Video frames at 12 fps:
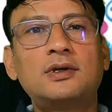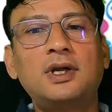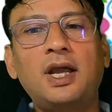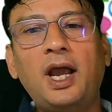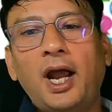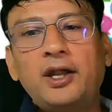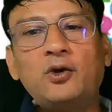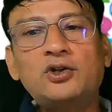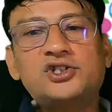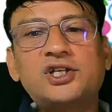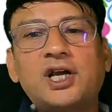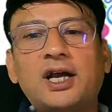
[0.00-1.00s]
and your
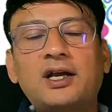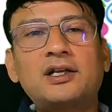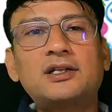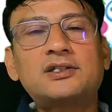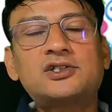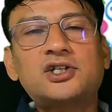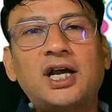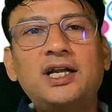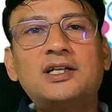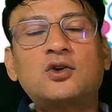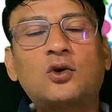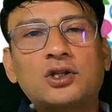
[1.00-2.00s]
child's
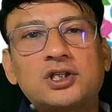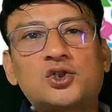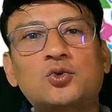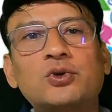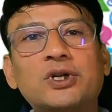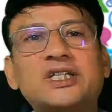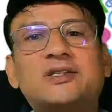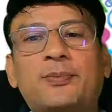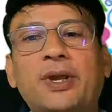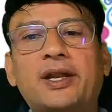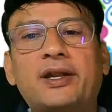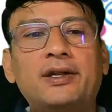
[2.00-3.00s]
or the student's
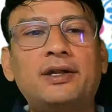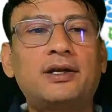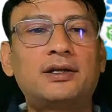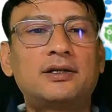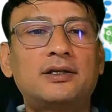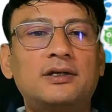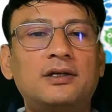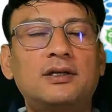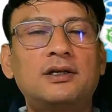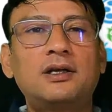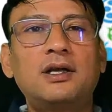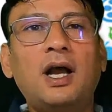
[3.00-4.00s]
parent
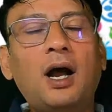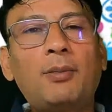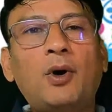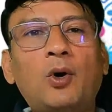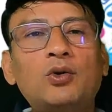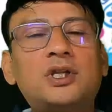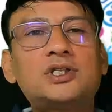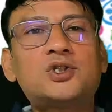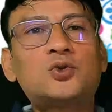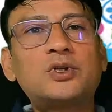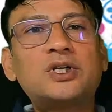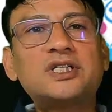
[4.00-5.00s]
about the
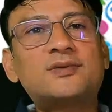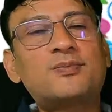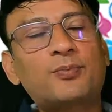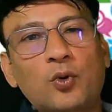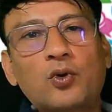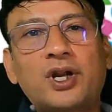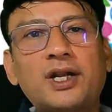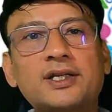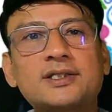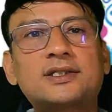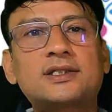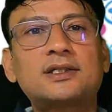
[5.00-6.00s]
student's
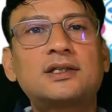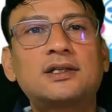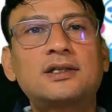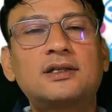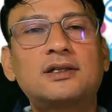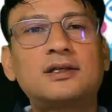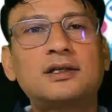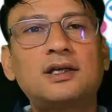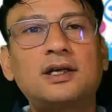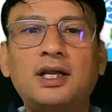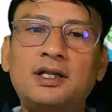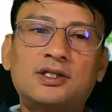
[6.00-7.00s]
progress
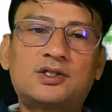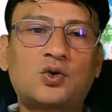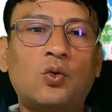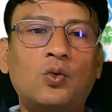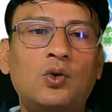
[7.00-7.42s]
in the school.